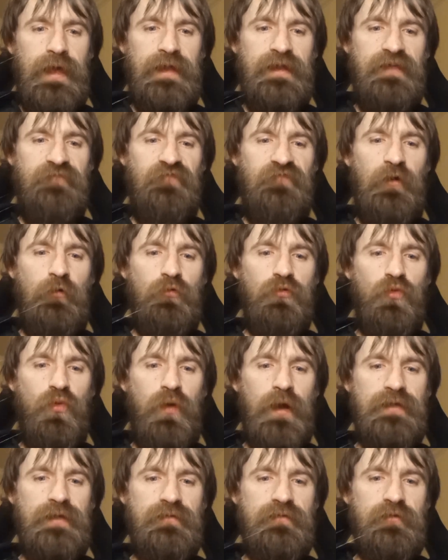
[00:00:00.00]
and he felt
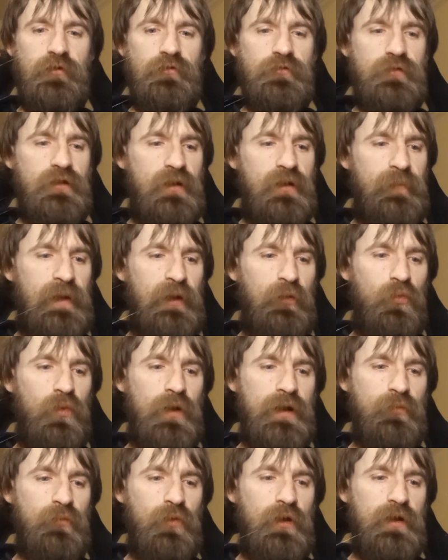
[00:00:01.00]
quite certain about
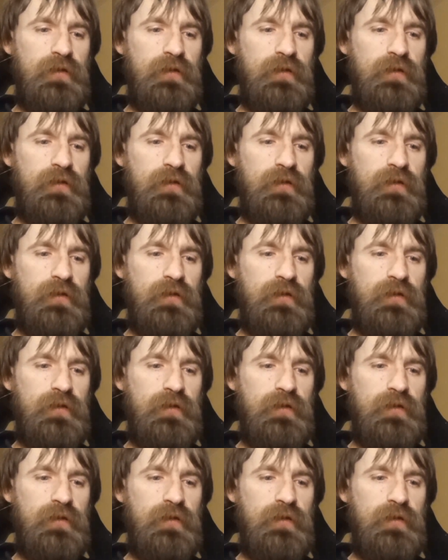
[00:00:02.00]
what it